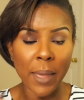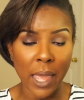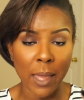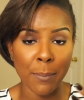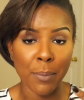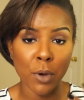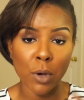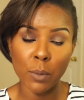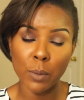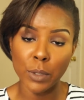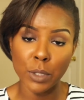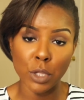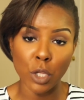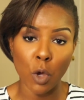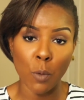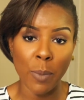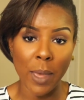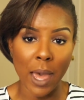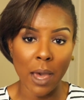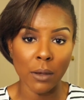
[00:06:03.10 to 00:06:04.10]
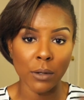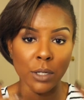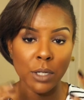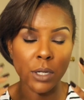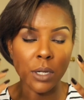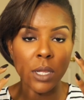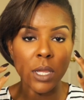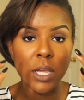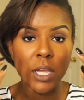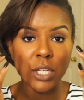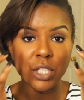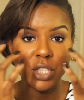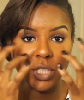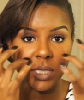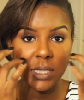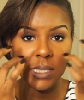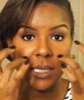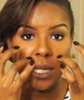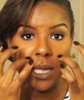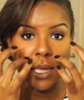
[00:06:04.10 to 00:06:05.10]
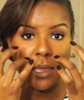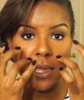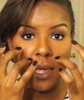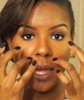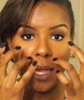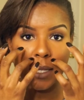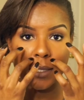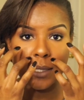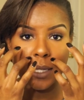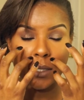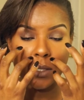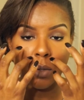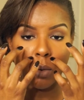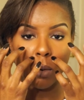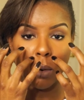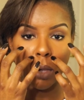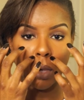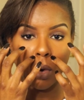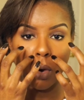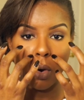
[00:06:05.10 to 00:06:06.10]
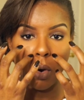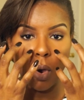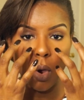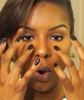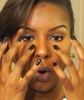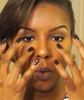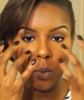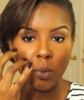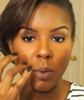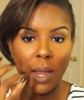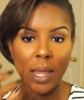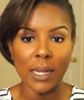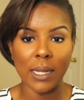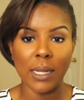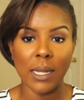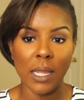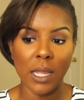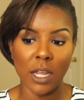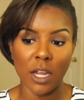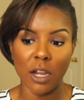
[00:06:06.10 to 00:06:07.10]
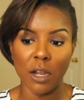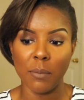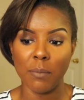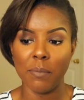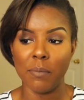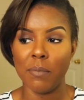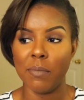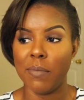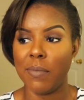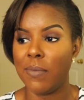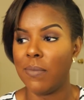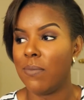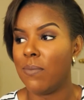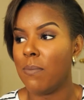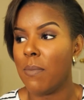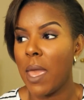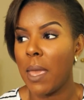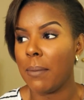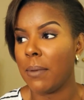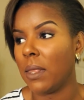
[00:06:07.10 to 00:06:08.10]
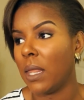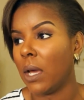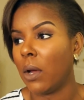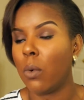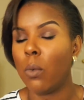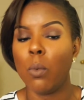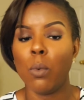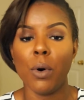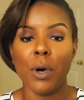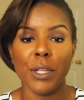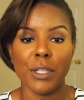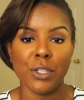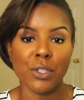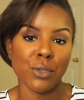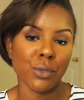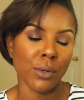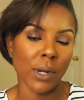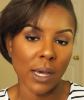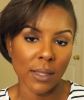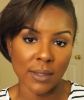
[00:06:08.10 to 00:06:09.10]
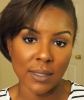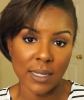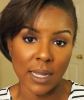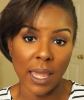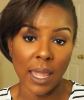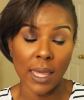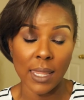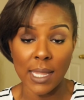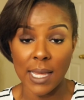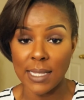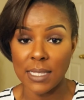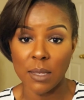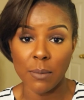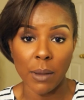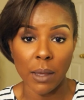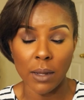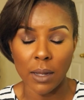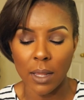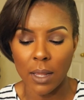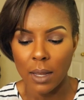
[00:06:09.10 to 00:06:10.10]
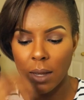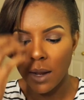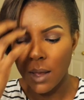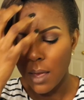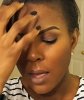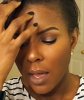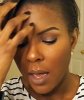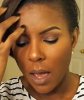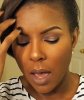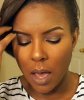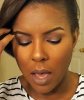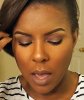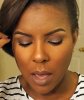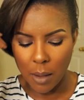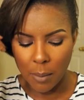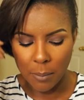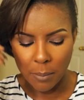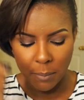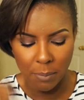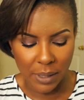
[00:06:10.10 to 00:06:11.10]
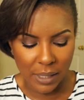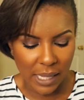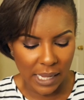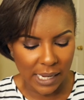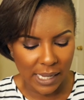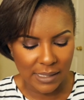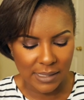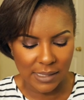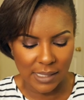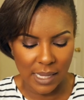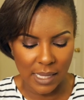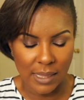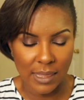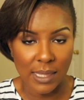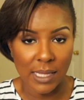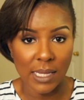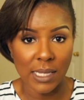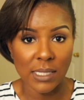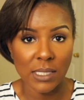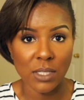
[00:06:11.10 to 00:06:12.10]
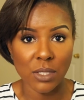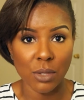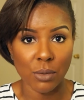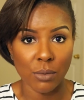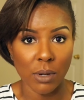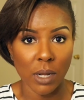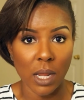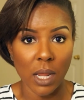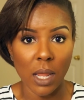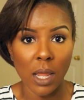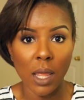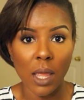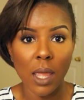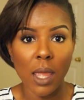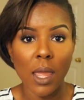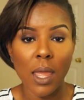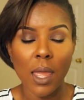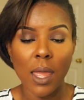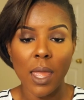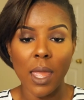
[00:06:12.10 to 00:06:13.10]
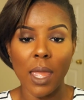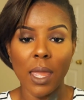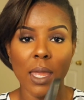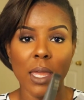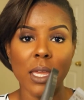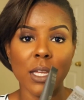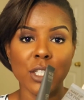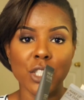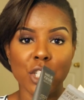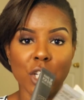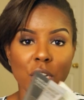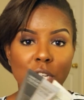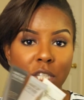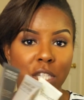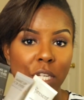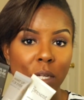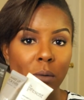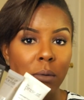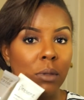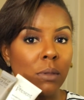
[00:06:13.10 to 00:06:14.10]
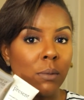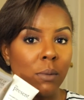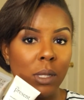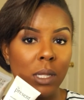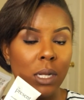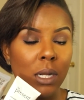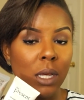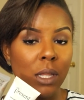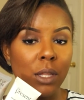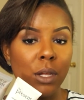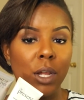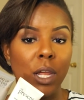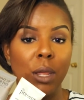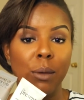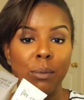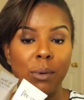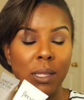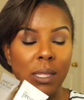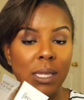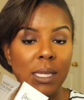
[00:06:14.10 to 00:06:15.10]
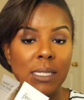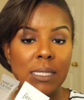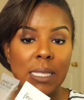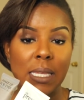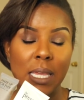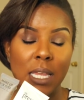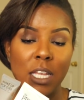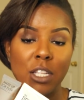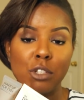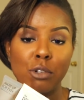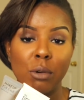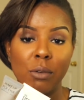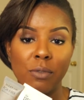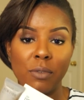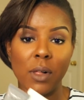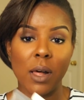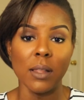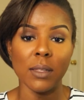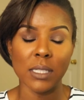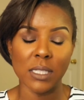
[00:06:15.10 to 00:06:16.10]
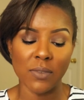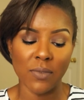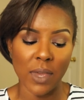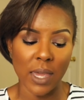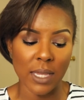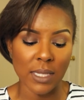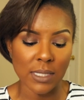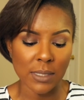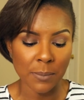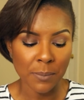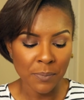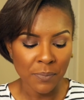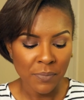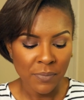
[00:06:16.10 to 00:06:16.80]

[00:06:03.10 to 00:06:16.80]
paper with no powder, just to get the excess oil right in here, maybe like once throughout the day, and that's about it. But like I said, these three in conjunction with one another, it really is the key to a flawless face.